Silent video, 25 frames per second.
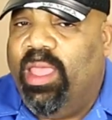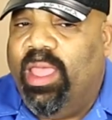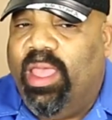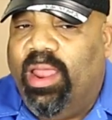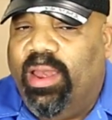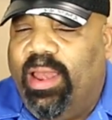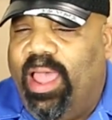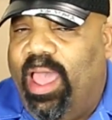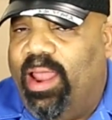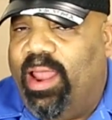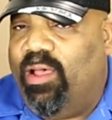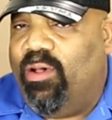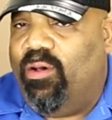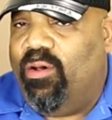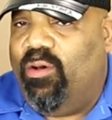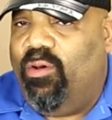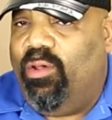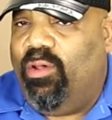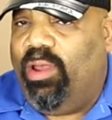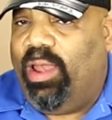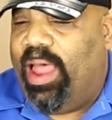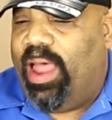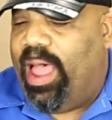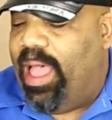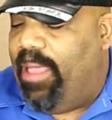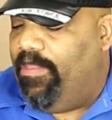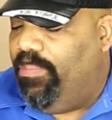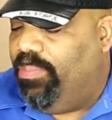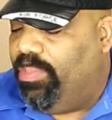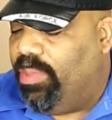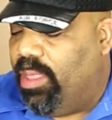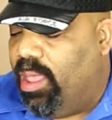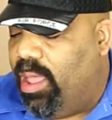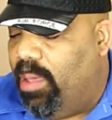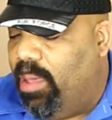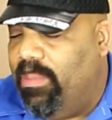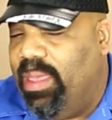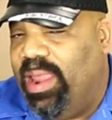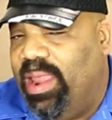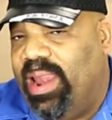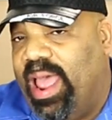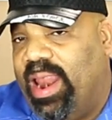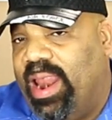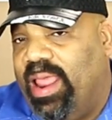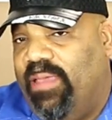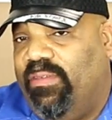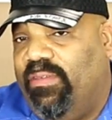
Not a whole lot. May not have